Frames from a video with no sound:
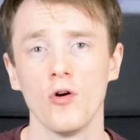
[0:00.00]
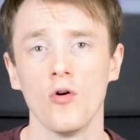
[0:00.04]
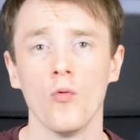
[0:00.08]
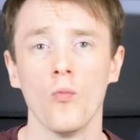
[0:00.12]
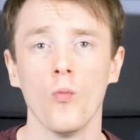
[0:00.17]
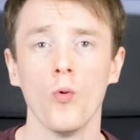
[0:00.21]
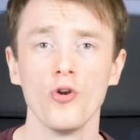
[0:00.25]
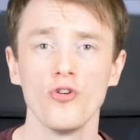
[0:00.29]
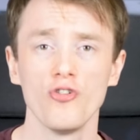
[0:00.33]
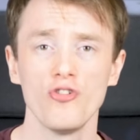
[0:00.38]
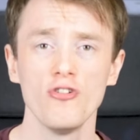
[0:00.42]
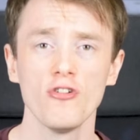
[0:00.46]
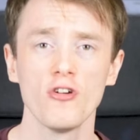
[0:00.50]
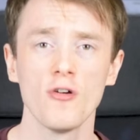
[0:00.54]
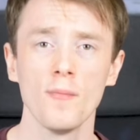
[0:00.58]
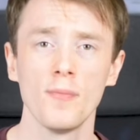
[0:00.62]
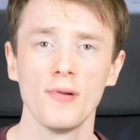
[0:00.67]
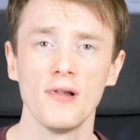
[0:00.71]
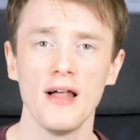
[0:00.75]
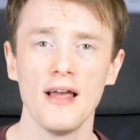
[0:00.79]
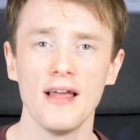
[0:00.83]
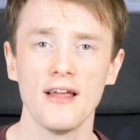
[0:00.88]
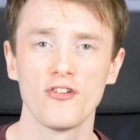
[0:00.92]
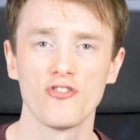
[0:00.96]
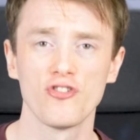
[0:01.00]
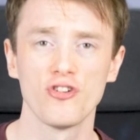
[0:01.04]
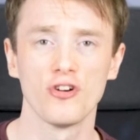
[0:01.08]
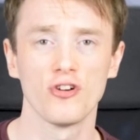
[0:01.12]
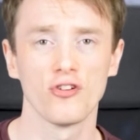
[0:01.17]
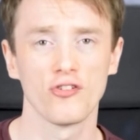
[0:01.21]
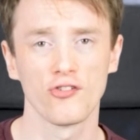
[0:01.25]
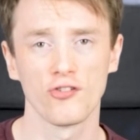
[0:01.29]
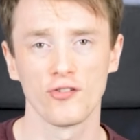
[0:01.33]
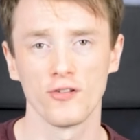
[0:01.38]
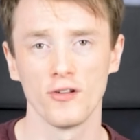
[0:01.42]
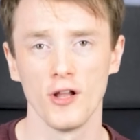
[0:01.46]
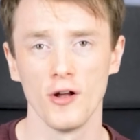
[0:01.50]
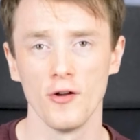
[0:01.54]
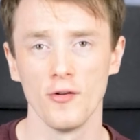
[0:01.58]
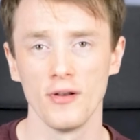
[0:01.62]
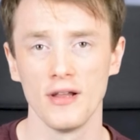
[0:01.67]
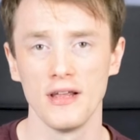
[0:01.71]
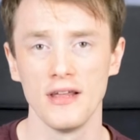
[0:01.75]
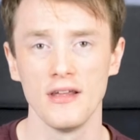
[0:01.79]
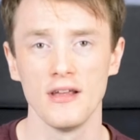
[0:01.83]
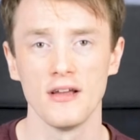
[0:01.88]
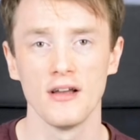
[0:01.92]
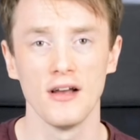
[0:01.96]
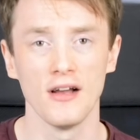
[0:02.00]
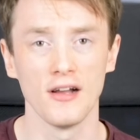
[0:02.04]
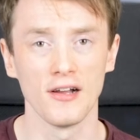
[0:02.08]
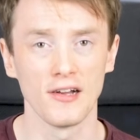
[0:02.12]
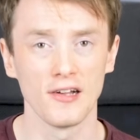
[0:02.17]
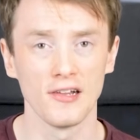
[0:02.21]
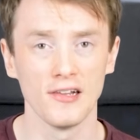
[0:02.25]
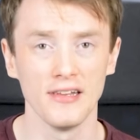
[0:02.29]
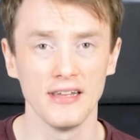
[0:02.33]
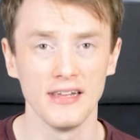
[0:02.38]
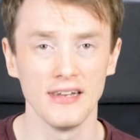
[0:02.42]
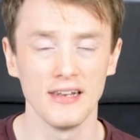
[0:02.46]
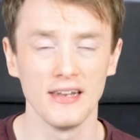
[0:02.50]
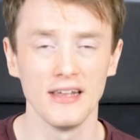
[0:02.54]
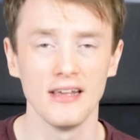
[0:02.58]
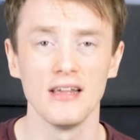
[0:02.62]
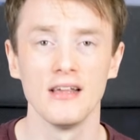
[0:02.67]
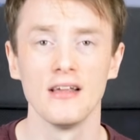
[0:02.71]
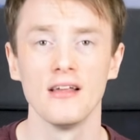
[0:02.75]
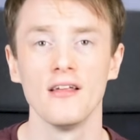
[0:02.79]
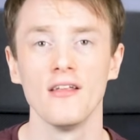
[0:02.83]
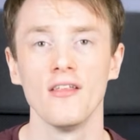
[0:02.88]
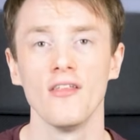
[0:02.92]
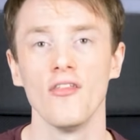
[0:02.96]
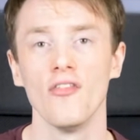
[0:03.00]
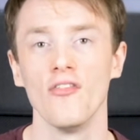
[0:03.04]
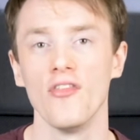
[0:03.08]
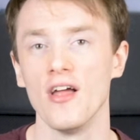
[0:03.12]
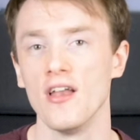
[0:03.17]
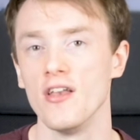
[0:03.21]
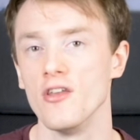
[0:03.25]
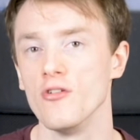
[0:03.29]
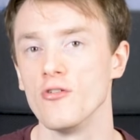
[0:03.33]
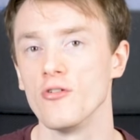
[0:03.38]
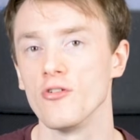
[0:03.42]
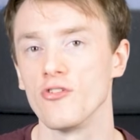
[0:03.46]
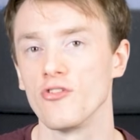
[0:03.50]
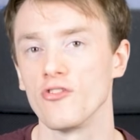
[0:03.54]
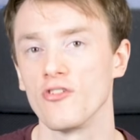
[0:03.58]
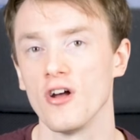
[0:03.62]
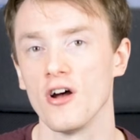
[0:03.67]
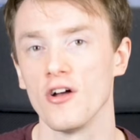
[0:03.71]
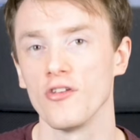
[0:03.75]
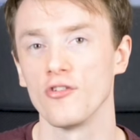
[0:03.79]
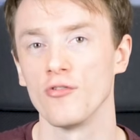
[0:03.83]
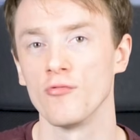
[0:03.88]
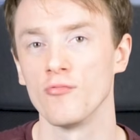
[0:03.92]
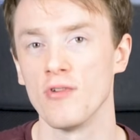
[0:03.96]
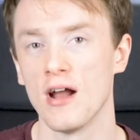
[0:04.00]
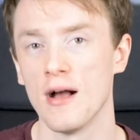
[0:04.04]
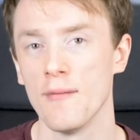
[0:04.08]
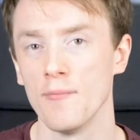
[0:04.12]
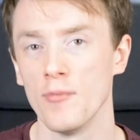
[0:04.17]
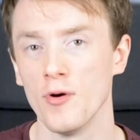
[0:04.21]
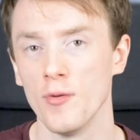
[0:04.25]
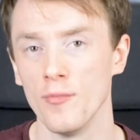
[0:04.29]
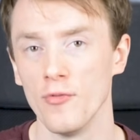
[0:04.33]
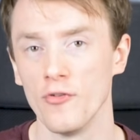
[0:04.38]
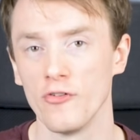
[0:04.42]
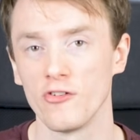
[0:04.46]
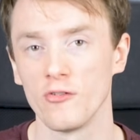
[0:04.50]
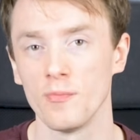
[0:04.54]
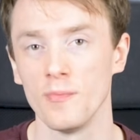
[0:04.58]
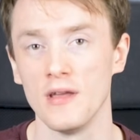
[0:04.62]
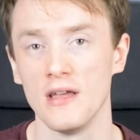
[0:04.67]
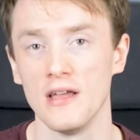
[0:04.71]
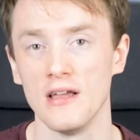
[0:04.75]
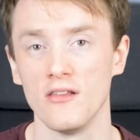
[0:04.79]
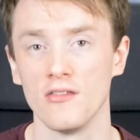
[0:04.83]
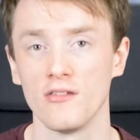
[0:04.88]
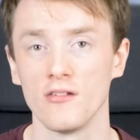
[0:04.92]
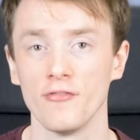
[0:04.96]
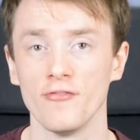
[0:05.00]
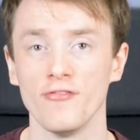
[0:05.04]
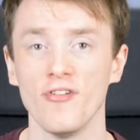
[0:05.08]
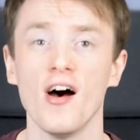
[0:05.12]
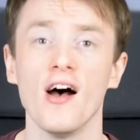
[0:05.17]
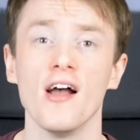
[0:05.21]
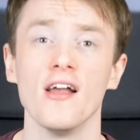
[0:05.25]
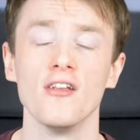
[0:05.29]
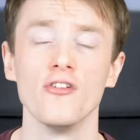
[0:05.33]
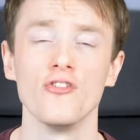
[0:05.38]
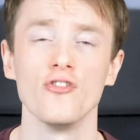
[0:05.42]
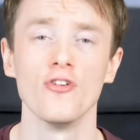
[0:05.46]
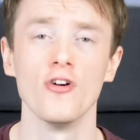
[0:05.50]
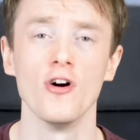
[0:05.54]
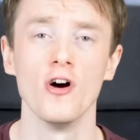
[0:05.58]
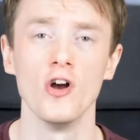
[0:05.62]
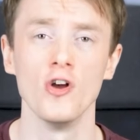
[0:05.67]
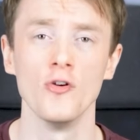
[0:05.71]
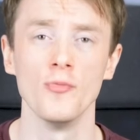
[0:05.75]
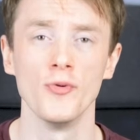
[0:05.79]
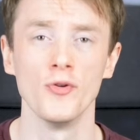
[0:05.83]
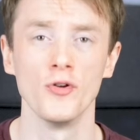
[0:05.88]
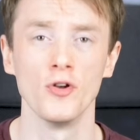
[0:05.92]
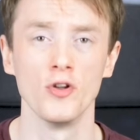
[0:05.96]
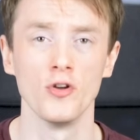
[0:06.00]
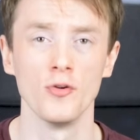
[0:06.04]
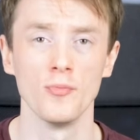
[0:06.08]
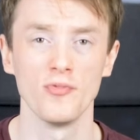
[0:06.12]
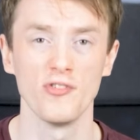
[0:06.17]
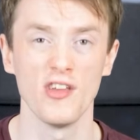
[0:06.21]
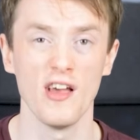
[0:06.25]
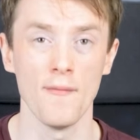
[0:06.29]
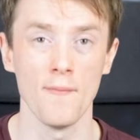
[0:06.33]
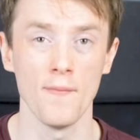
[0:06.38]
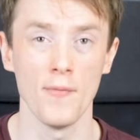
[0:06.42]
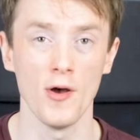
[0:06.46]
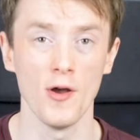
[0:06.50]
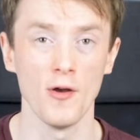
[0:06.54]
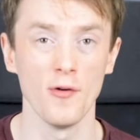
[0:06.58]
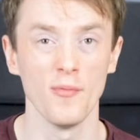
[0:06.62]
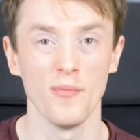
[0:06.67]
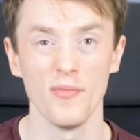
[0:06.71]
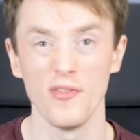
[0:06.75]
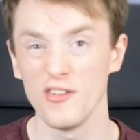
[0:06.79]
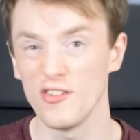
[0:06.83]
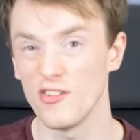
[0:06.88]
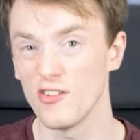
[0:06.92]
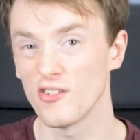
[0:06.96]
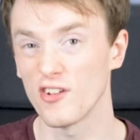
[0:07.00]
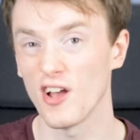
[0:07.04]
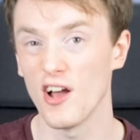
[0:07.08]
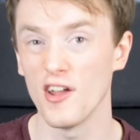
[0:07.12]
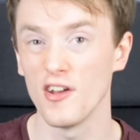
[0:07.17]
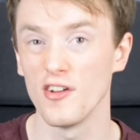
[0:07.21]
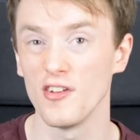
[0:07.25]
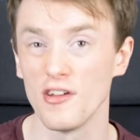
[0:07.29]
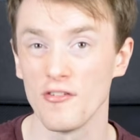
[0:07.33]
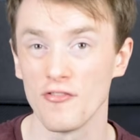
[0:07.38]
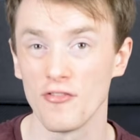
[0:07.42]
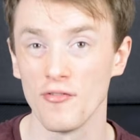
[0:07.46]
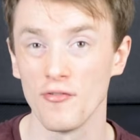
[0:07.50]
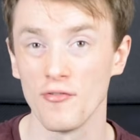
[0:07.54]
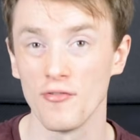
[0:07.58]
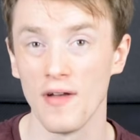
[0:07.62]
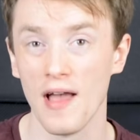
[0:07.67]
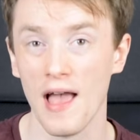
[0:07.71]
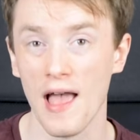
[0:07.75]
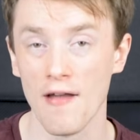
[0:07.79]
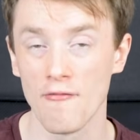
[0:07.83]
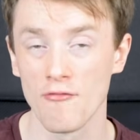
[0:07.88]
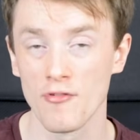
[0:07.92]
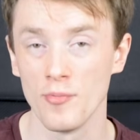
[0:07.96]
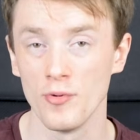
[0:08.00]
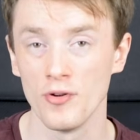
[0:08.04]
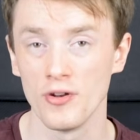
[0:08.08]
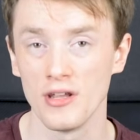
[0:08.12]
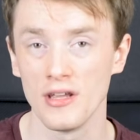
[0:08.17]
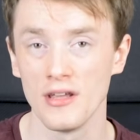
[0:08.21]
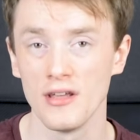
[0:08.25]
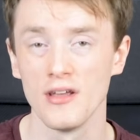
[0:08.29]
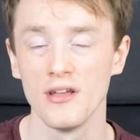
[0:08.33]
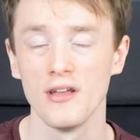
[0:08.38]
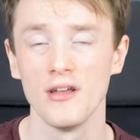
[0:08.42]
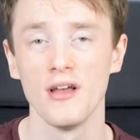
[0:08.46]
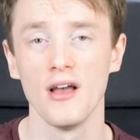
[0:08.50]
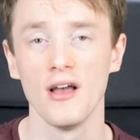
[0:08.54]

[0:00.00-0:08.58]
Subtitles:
Once you can play a chunk slowly and cleanly, then you can start to ramp up the speed to find your open loop tempo. This is kind of different for everybody